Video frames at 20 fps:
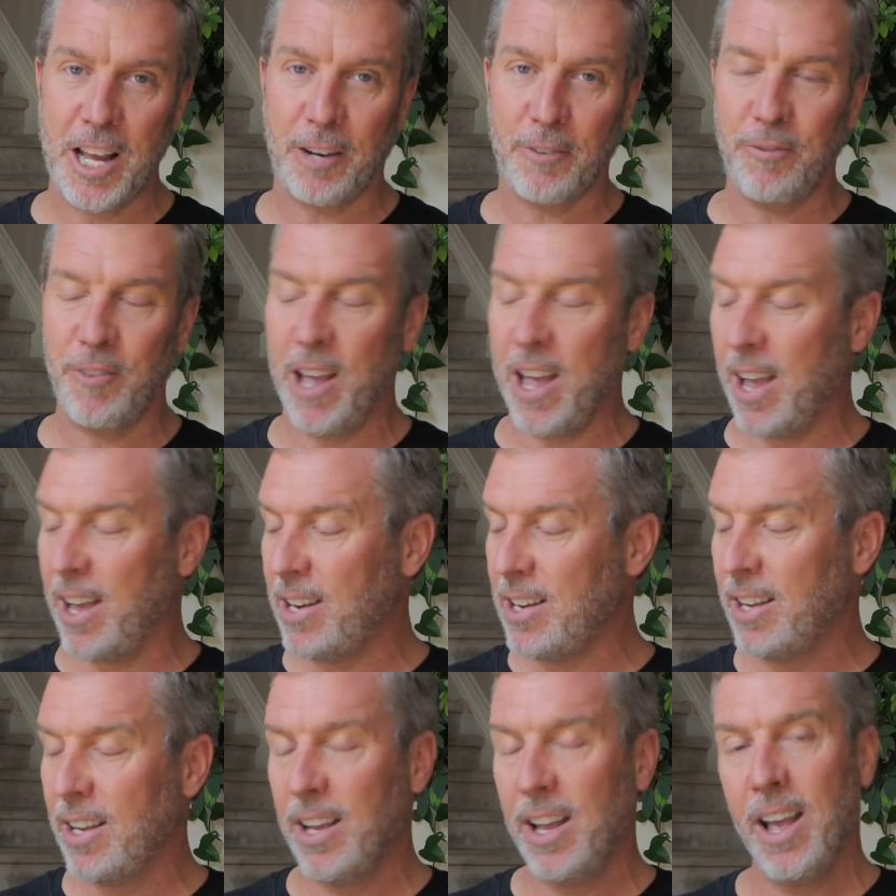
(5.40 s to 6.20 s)
Tech
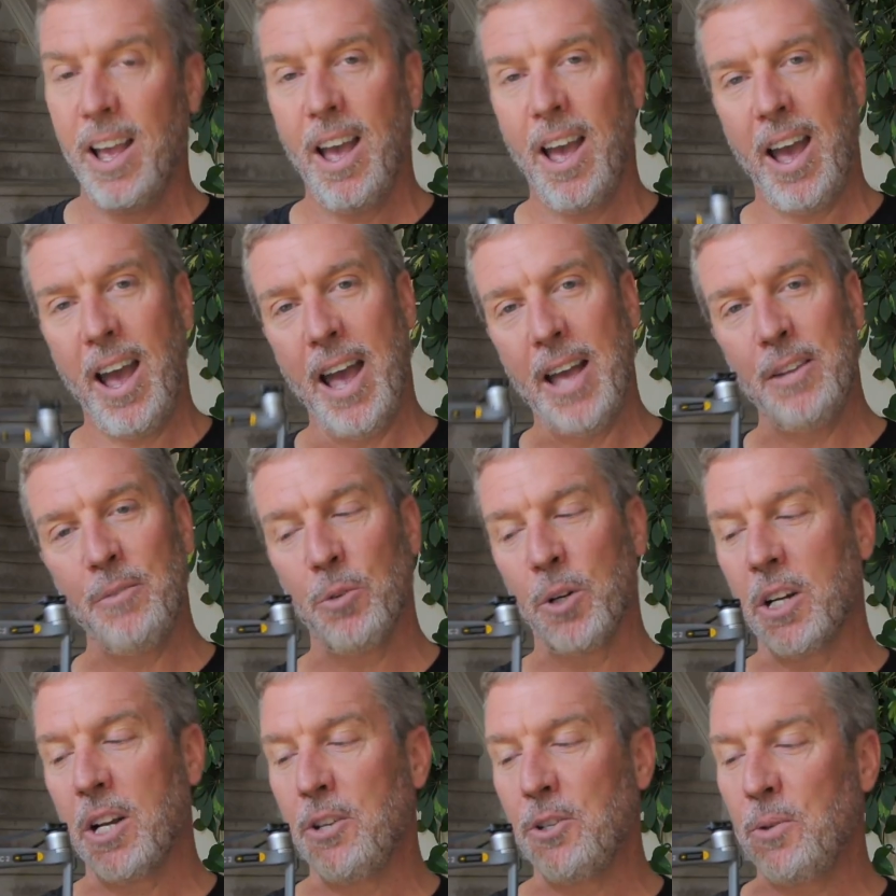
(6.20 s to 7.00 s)
Fan, and
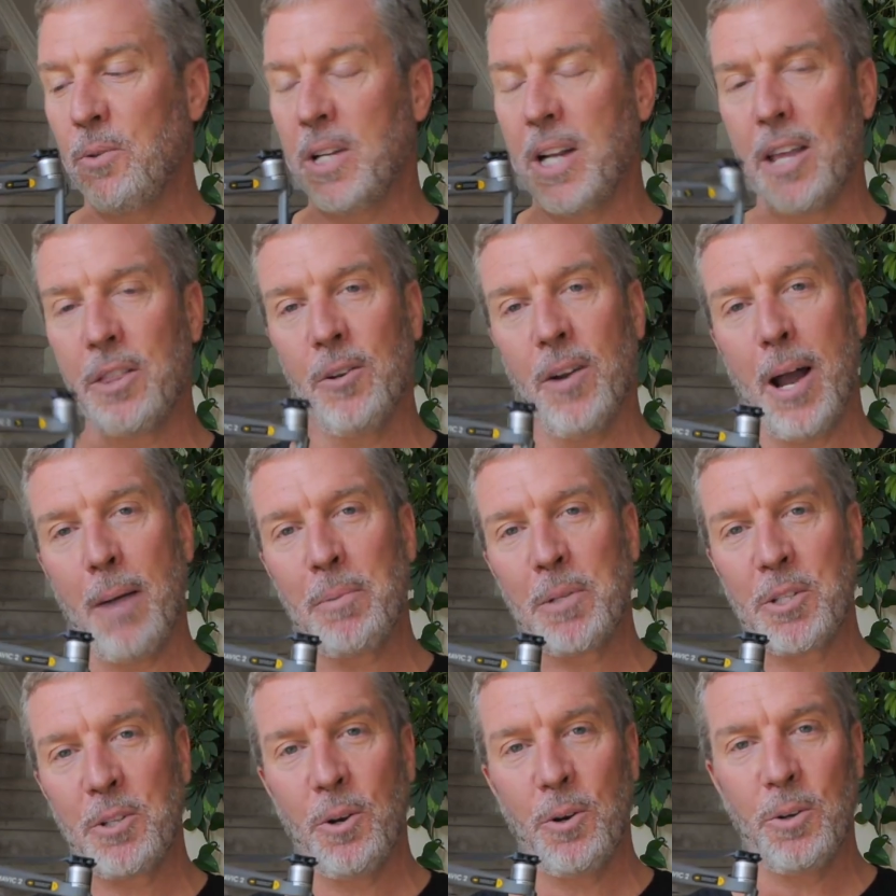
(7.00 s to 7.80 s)
we're going to do another
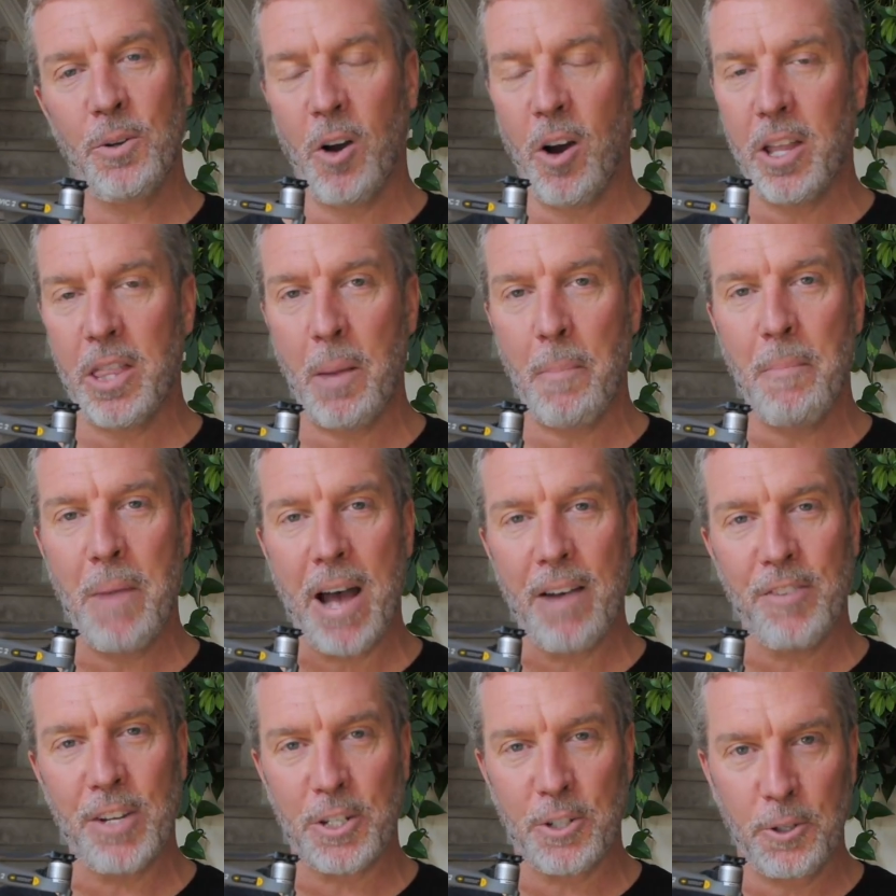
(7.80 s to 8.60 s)
episode on the
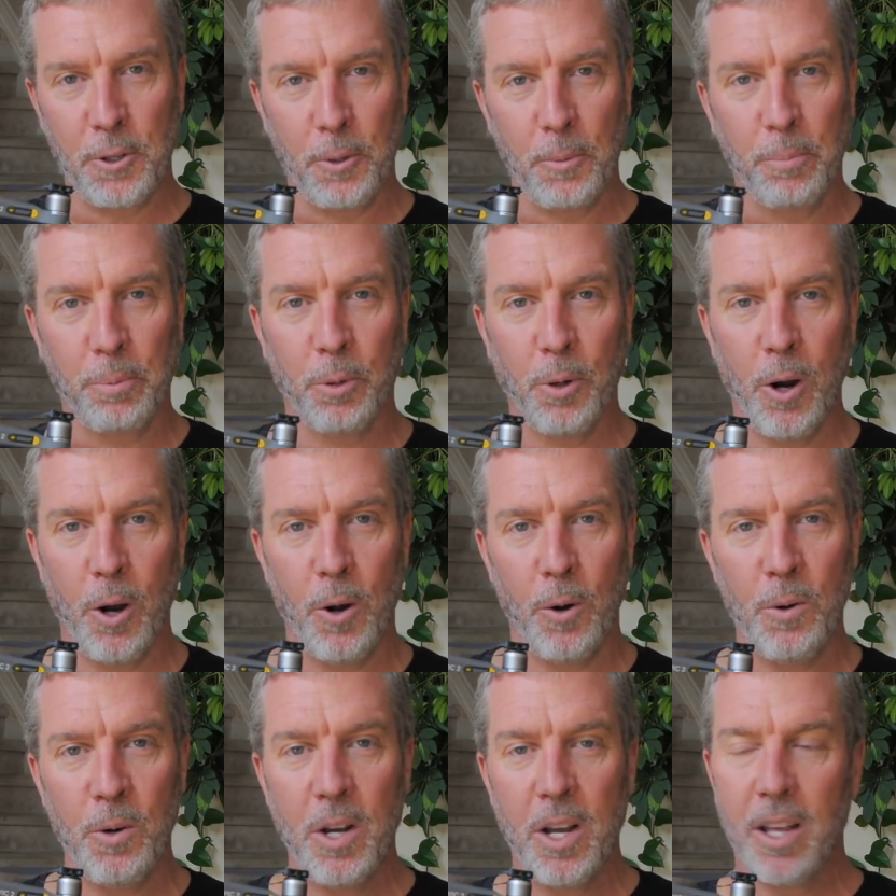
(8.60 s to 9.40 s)
Mavic 2 Pro.